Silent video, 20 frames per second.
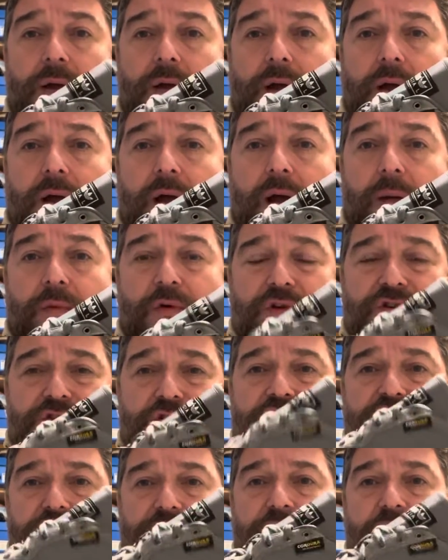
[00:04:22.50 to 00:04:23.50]
But they're
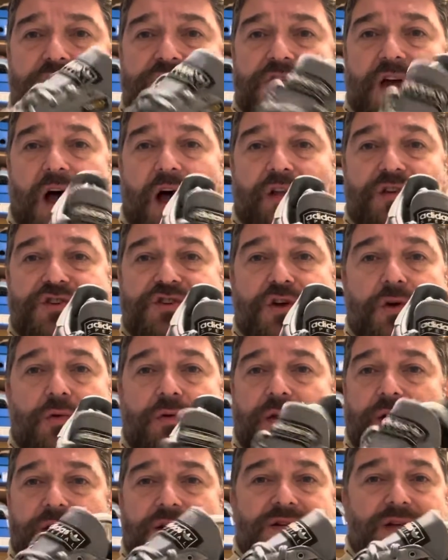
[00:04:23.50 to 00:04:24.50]
such a versatile shoe,
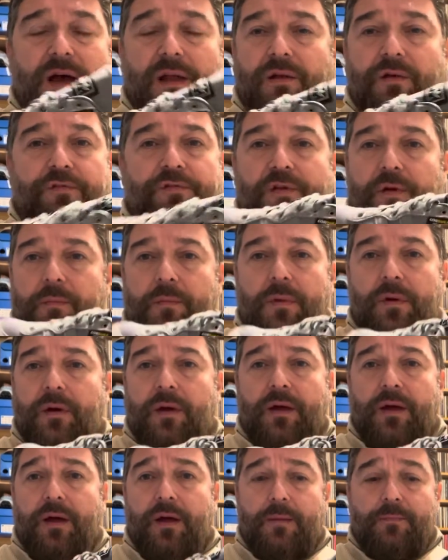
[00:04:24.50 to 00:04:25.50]
these. I love
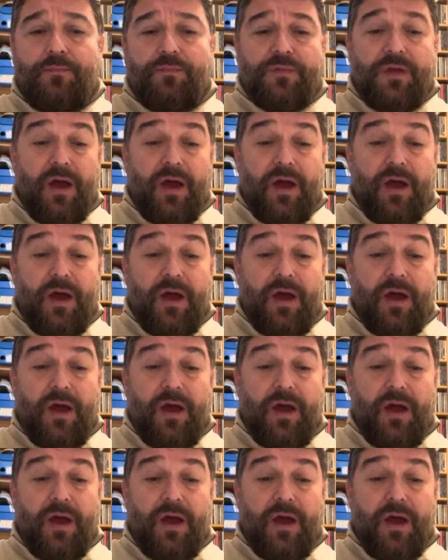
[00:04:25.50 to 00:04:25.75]
them.